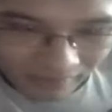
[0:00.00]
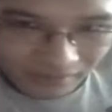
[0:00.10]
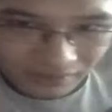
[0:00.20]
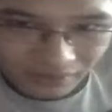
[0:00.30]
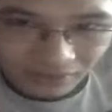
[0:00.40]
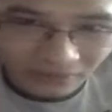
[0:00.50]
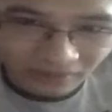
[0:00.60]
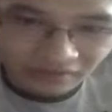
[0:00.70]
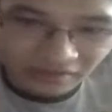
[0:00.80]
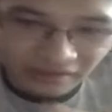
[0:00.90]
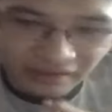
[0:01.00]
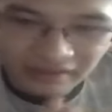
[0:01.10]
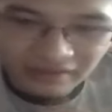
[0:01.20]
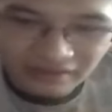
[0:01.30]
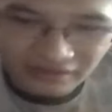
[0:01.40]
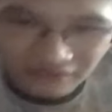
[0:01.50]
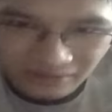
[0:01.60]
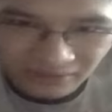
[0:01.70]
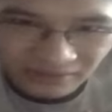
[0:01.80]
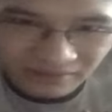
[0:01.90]
So I guess this is
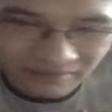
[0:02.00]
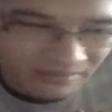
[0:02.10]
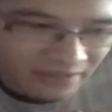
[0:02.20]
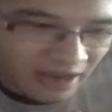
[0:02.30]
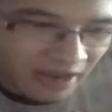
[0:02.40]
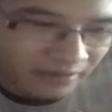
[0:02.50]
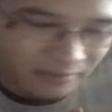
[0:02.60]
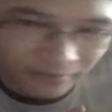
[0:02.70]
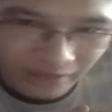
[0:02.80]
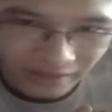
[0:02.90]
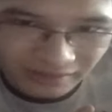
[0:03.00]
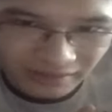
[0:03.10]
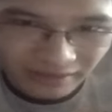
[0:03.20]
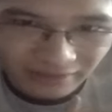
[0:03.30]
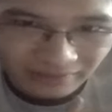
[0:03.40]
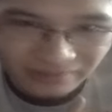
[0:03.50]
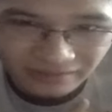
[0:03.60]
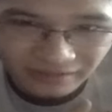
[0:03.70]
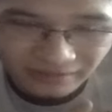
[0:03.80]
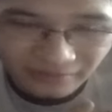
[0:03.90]
gonna be the end of the ranting. I don't have
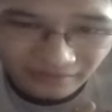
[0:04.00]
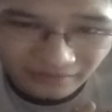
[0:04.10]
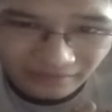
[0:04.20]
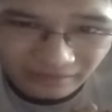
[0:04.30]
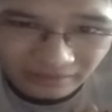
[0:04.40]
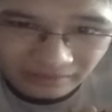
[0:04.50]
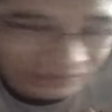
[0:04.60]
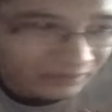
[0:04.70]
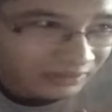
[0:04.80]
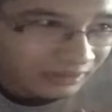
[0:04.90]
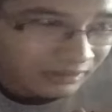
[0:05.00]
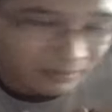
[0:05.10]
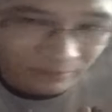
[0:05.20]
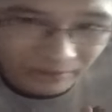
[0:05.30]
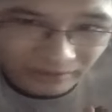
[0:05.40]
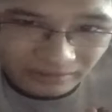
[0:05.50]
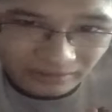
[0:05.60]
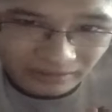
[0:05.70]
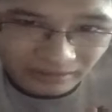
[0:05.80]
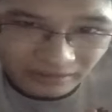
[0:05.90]
really have anything else to say other than
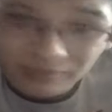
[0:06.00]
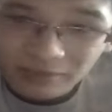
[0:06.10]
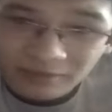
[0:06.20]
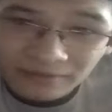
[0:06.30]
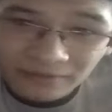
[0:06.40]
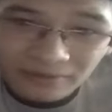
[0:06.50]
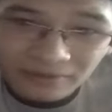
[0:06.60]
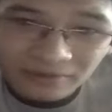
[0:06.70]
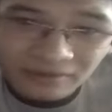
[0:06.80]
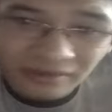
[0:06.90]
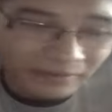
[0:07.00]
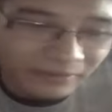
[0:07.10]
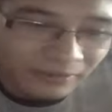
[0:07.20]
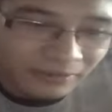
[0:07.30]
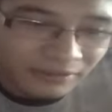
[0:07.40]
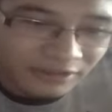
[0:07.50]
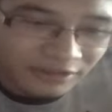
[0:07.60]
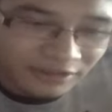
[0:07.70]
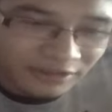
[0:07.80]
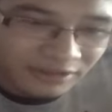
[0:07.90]
it's my fault and I feel
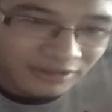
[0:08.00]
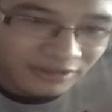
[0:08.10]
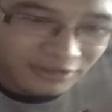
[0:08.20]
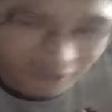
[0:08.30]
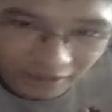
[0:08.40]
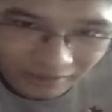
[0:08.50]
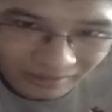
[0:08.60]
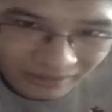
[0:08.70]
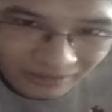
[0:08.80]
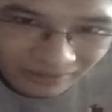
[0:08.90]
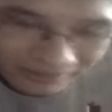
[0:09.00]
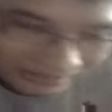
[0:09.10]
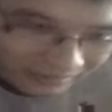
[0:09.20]
shit about it.